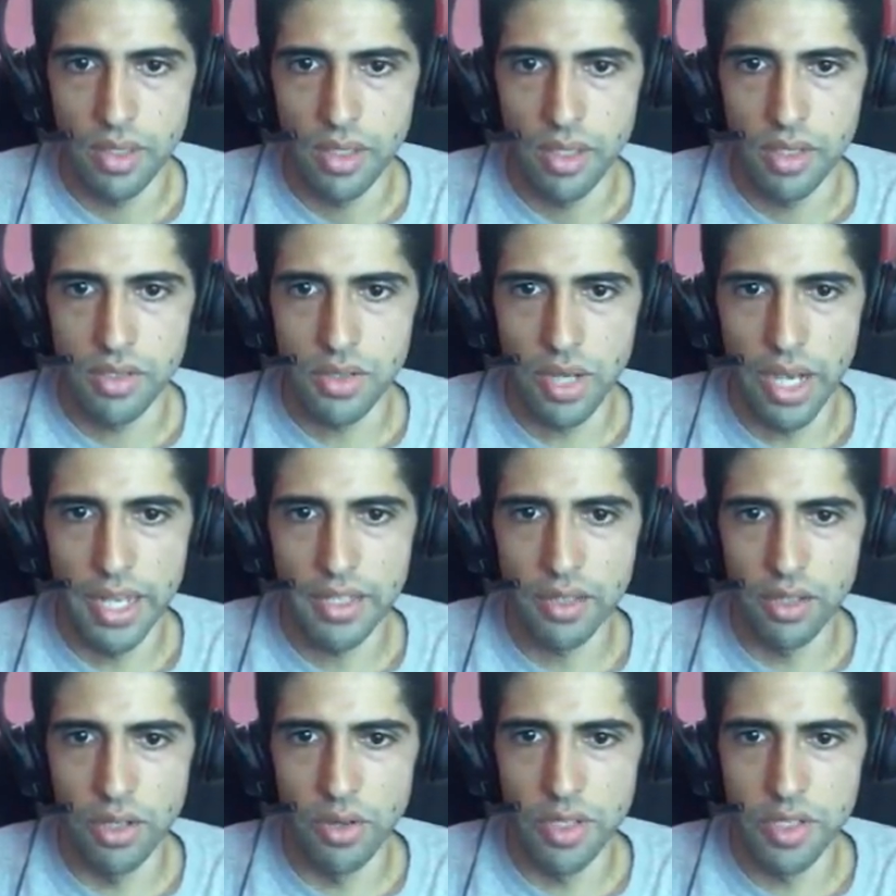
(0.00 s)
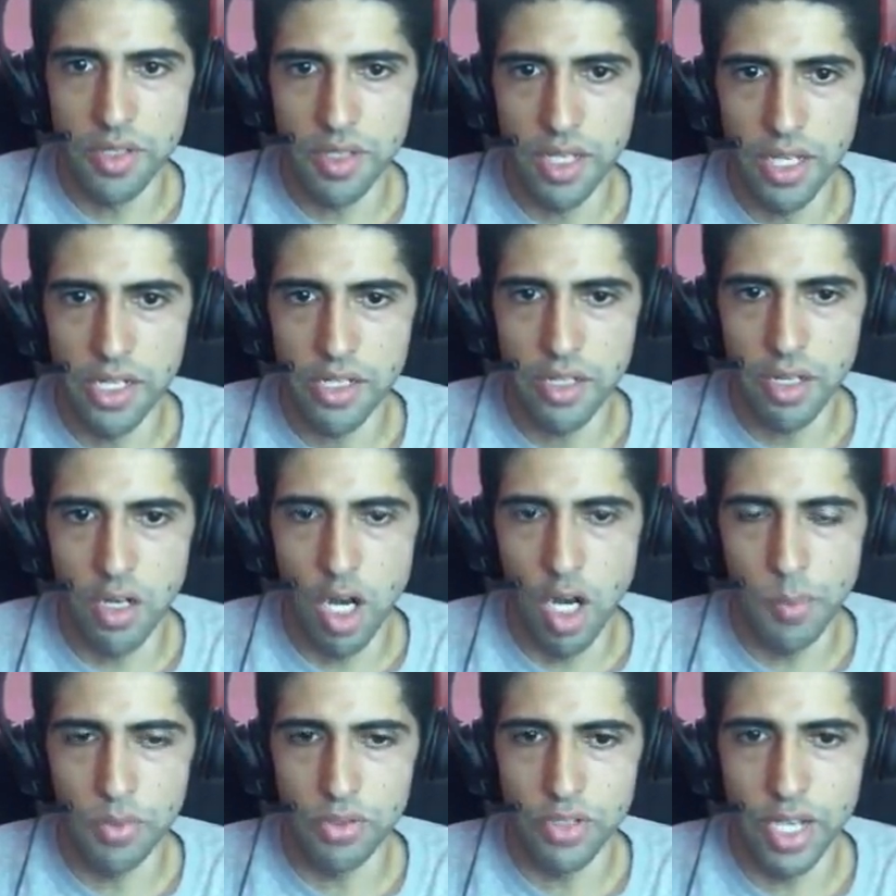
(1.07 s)
So I had to learn this stage a
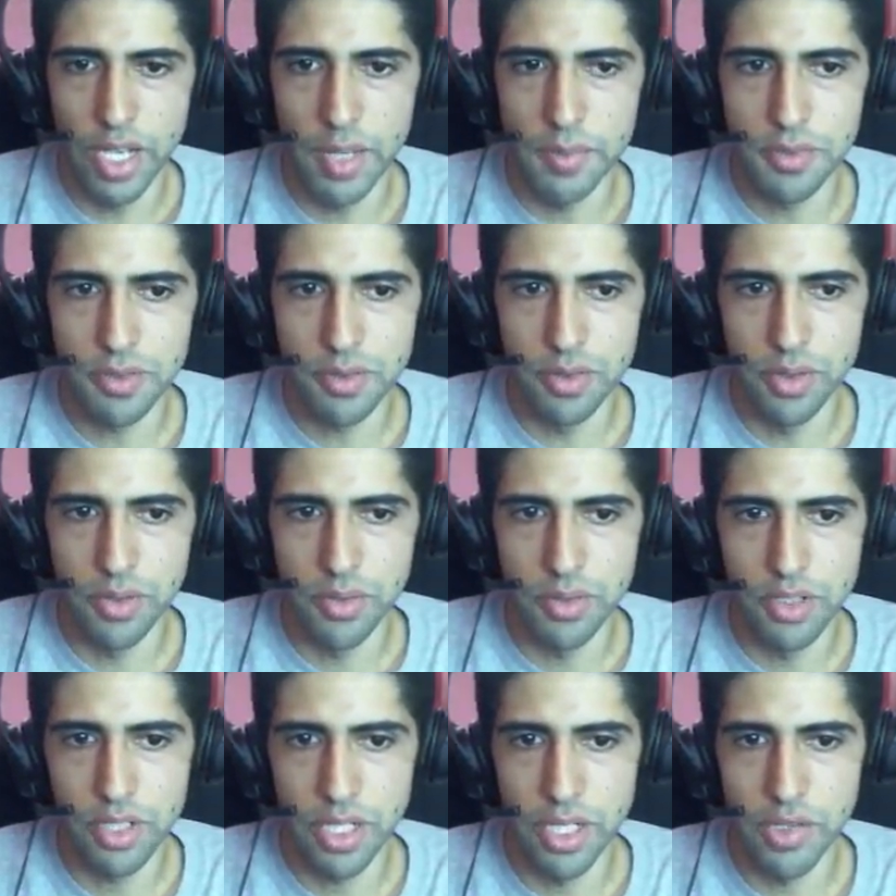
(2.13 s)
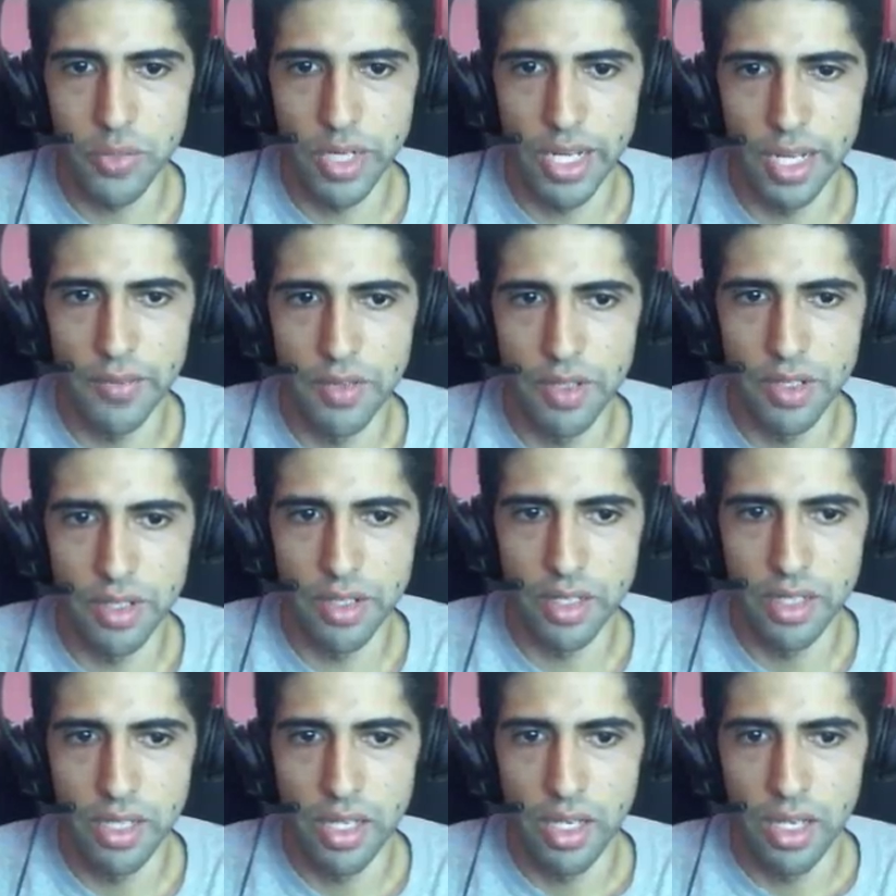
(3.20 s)
couple times through, change what I've done,
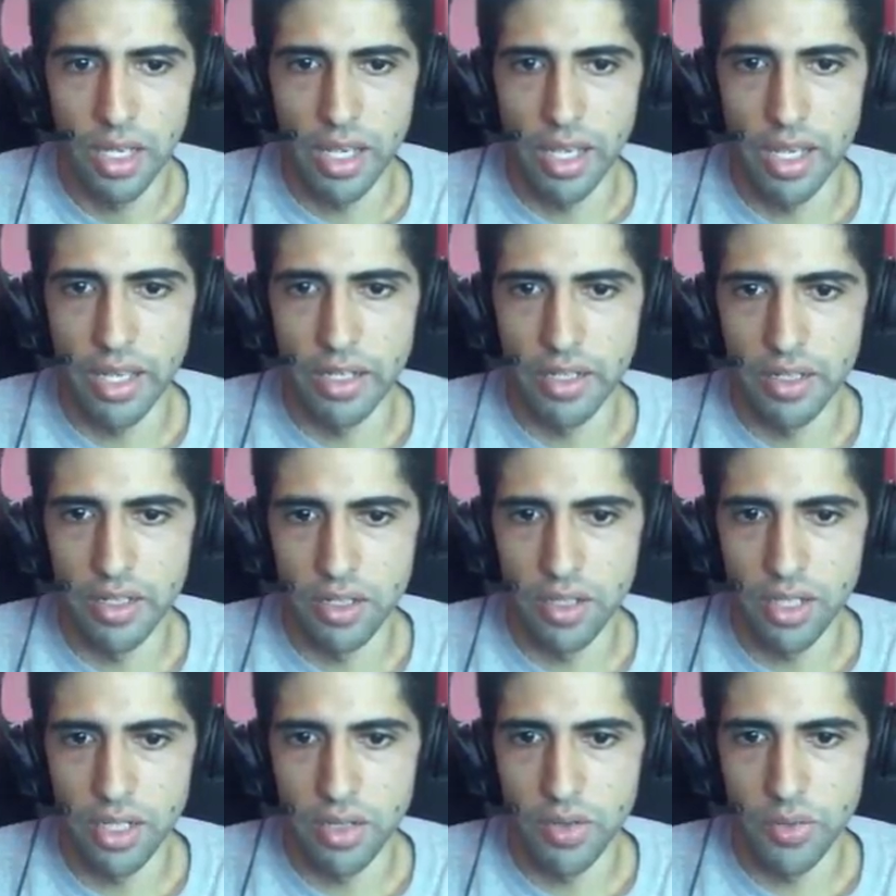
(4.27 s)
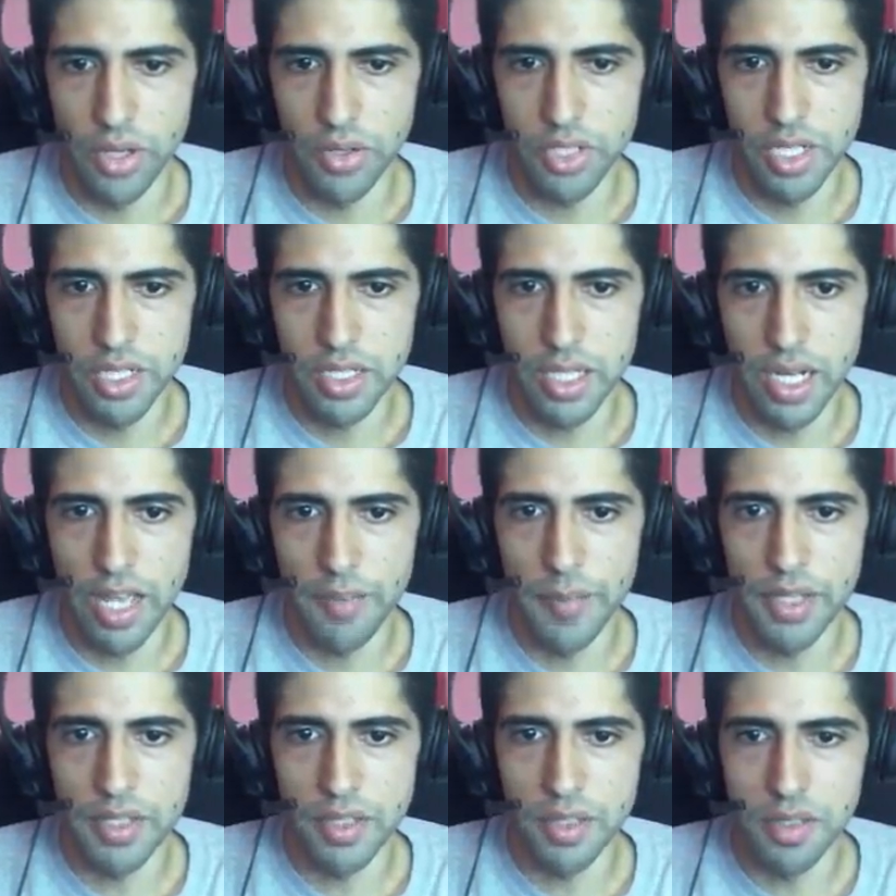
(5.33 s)
and a lot of the route changes that I've
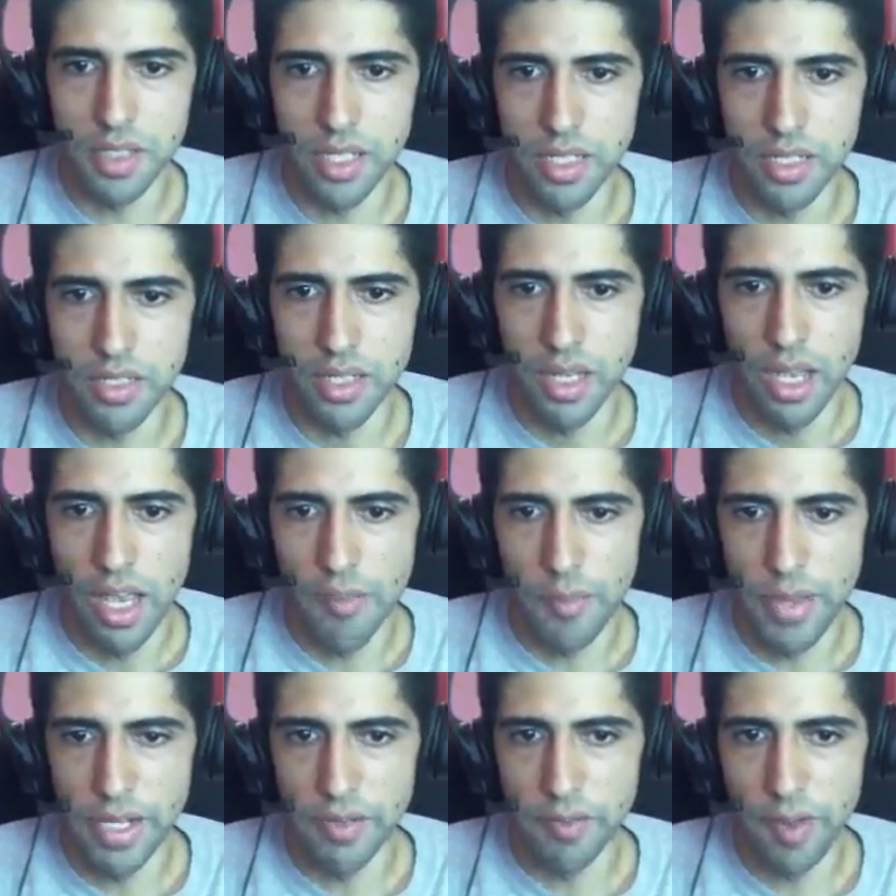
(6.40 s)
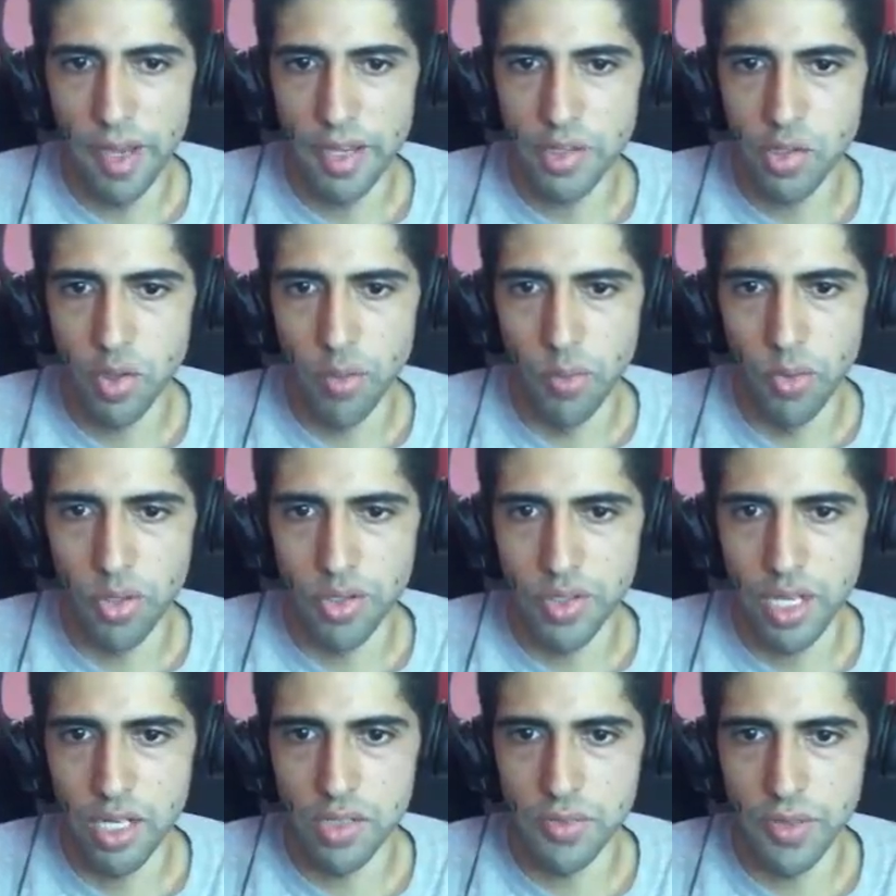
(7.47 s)
made to this stage have made it faster and more
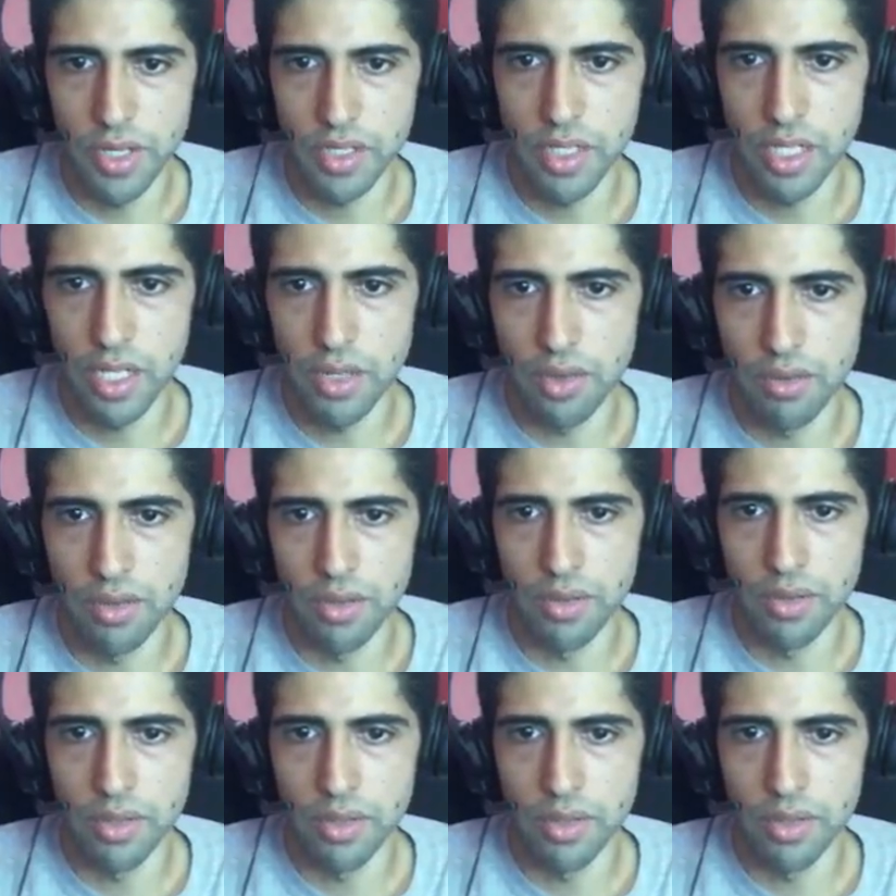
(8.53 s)
satisfying to get through.